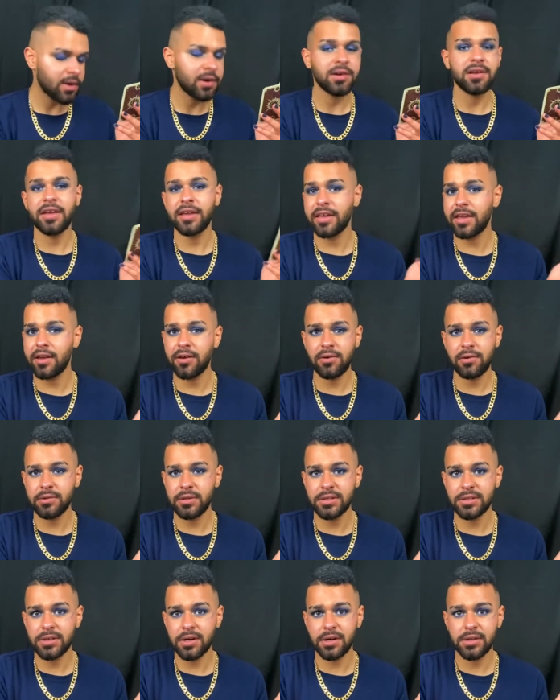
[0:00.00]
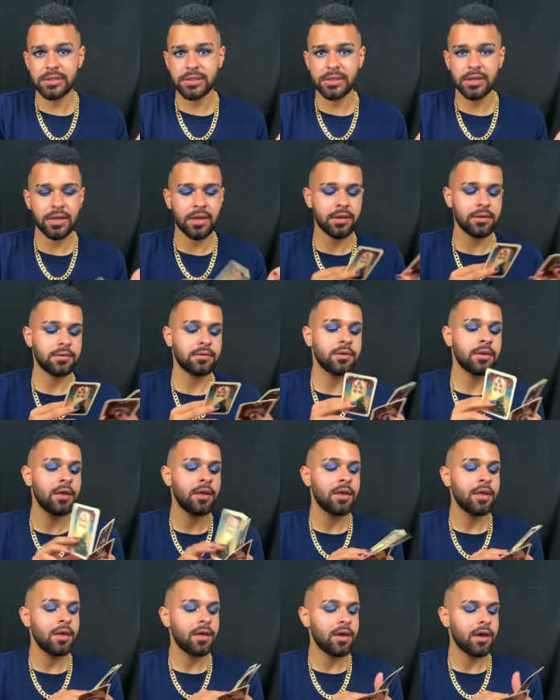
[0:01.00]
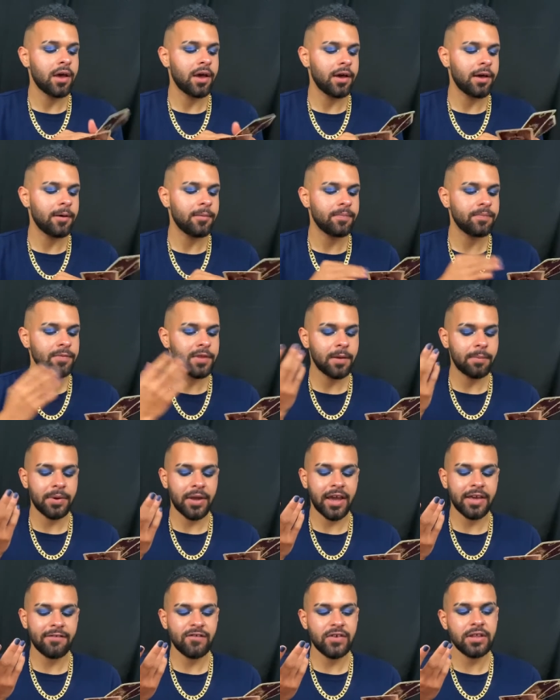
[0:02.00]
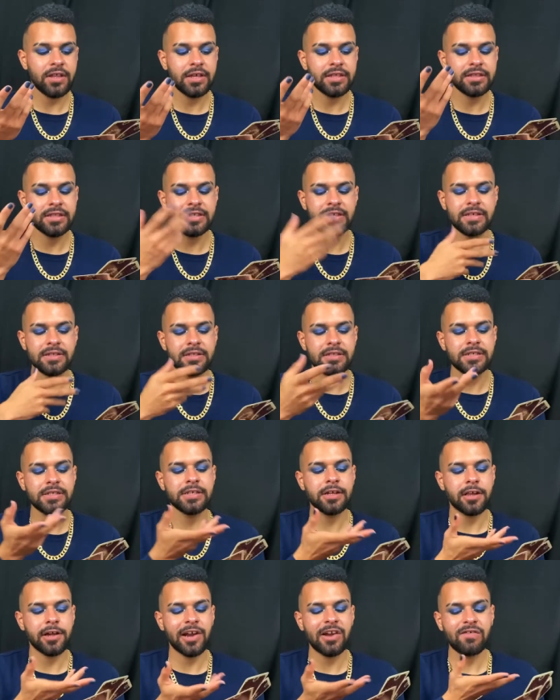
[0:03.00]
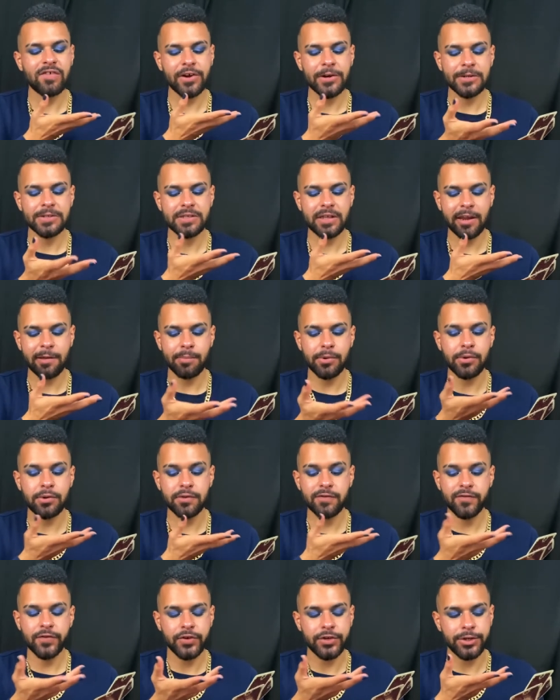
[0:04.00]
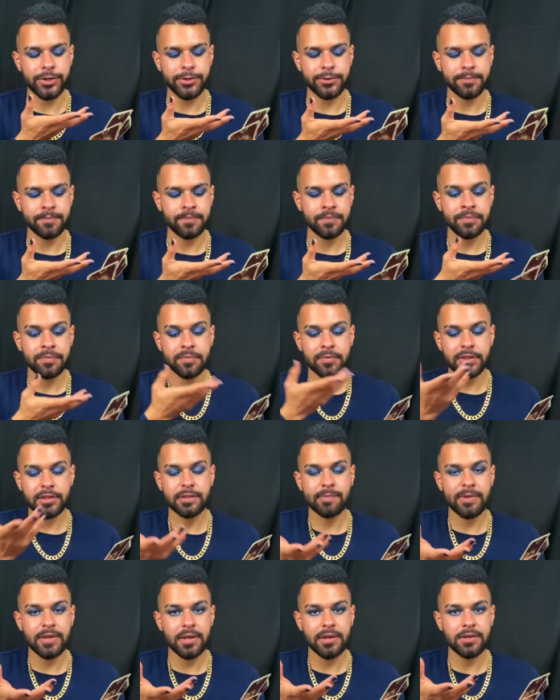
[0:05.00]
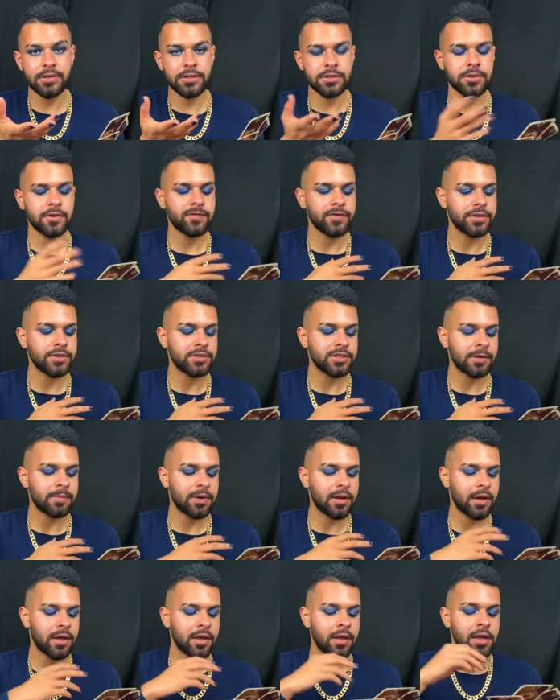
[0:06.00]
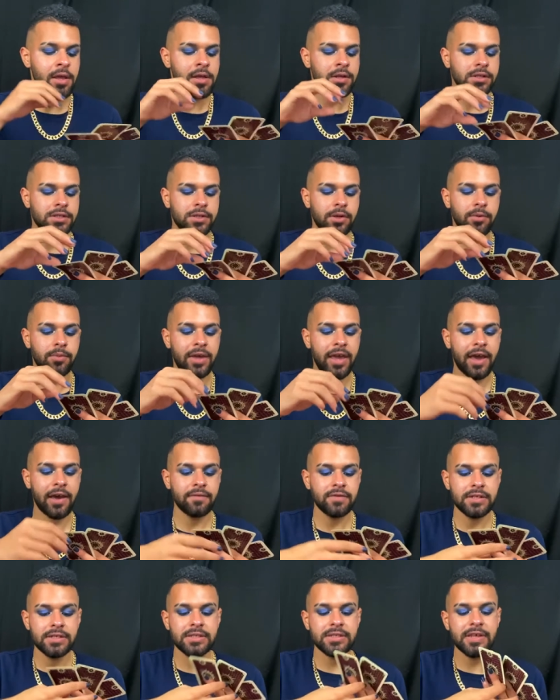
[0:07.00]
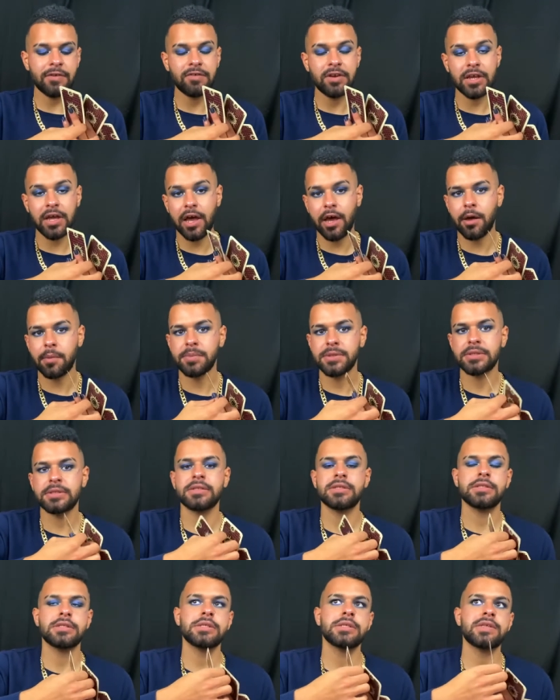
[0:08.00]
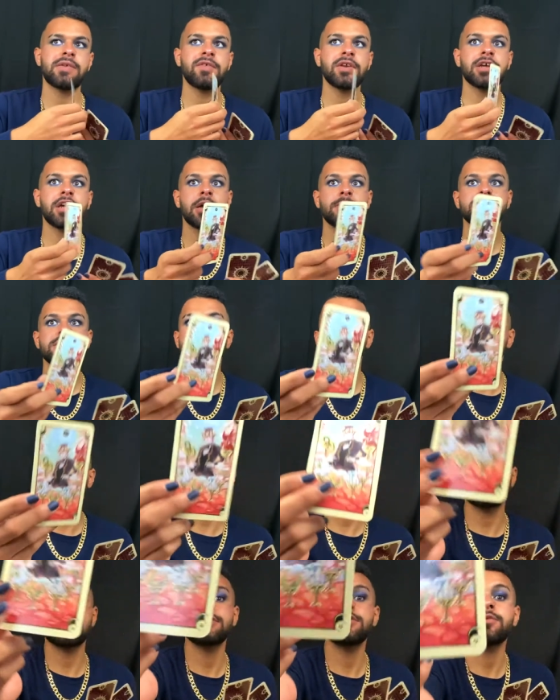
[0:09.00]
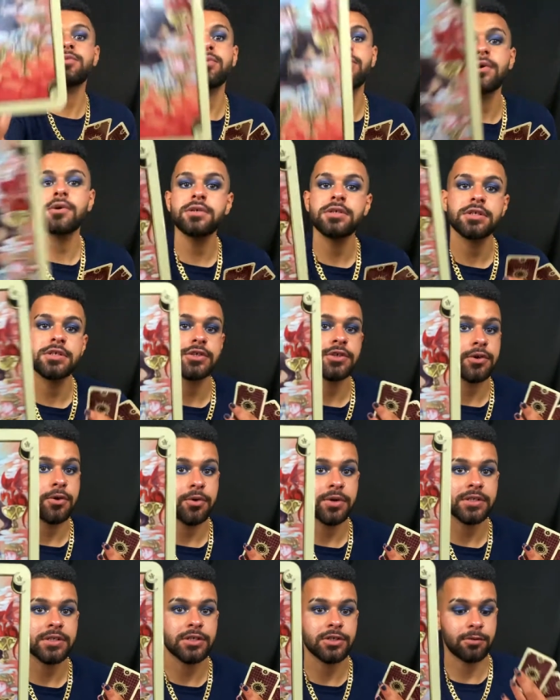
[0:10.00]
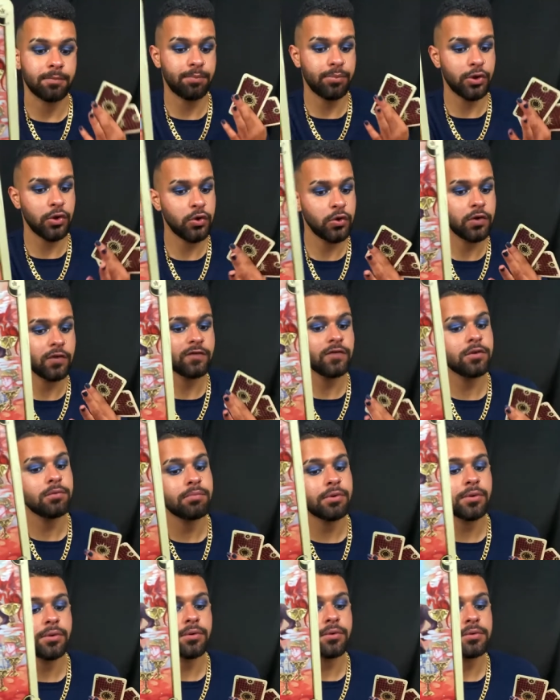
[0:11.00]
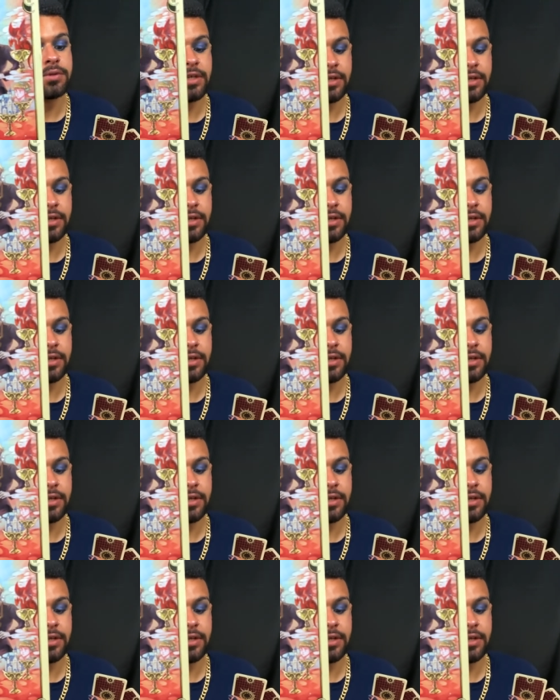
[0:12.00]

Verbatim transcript: I can't hold these cards again. I feel like these clarifiers that I pulled for you, let me get into it for you, Gemini. So we have these Seven of Cups, and the Seven of Cups is just like, your world is your oyster. Beautiful, bold